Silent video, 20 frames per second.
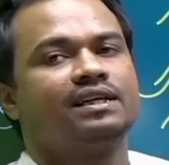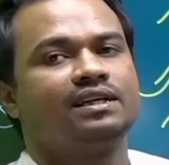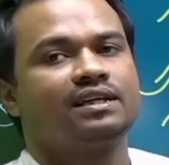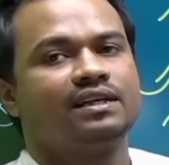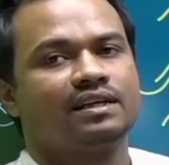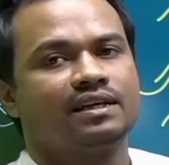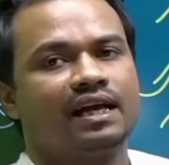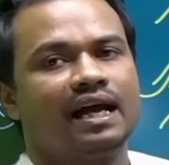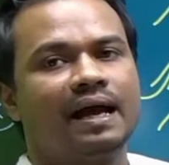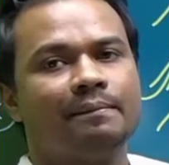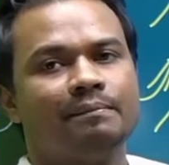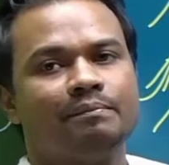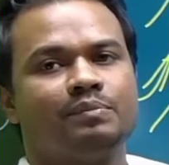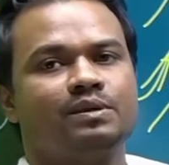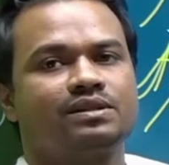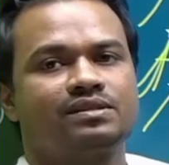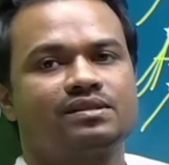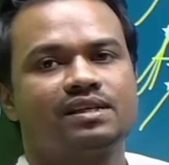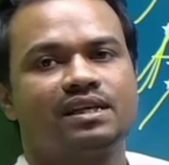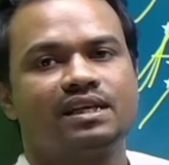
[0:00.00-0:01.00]
hampers
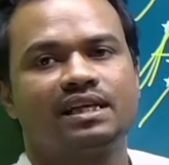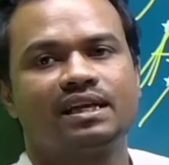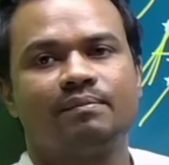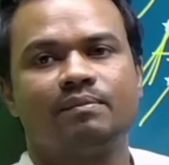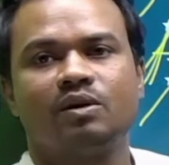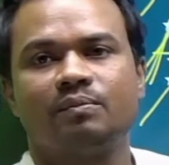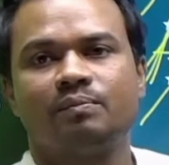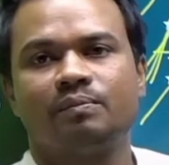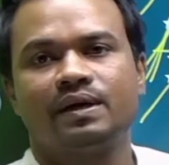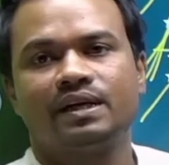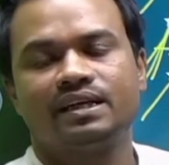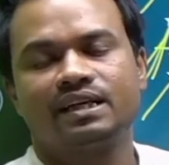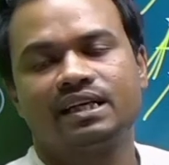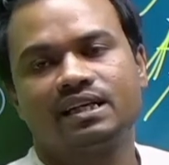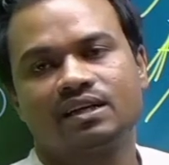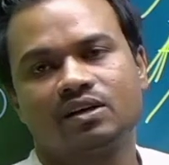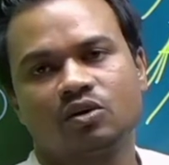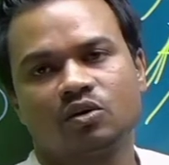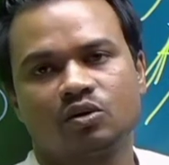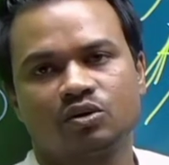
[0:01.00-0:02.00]
the development and
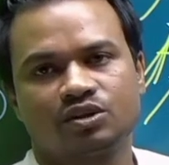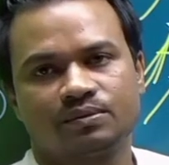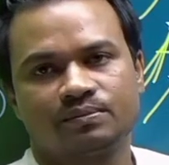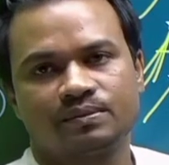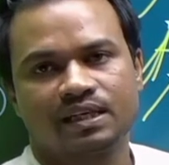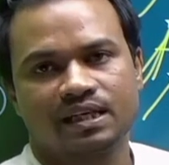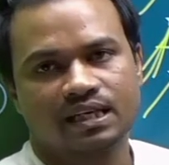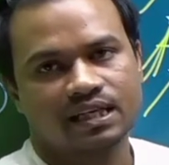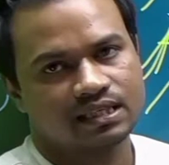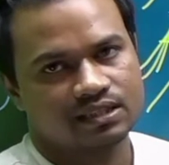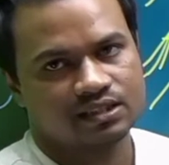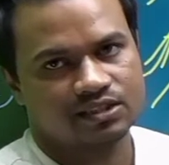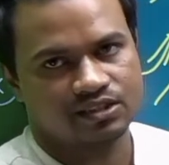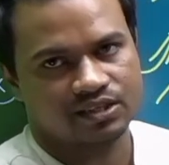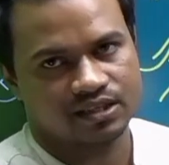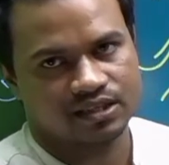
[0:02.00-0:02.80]
growth of the country.